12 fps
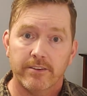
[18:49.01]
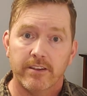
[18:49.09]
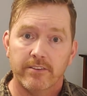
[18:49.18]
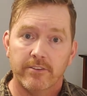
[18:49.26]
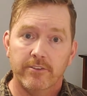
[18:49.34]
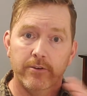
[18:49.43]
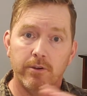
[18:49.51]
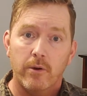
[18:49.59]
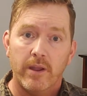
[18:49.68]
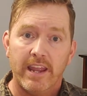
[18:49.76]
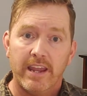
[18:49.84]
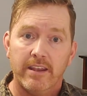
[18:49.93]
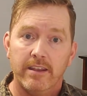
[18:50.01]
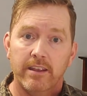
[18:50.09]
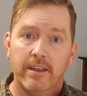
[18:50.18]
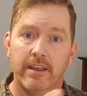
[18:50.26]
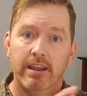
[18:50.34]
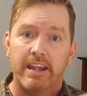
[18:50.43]
because the two go hand
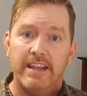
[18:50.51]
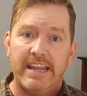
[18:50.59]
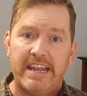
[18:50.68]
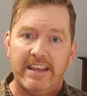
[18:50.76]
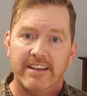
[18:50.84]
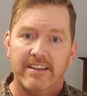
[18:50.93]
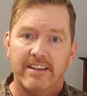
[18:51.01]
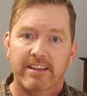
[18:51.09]
in hand.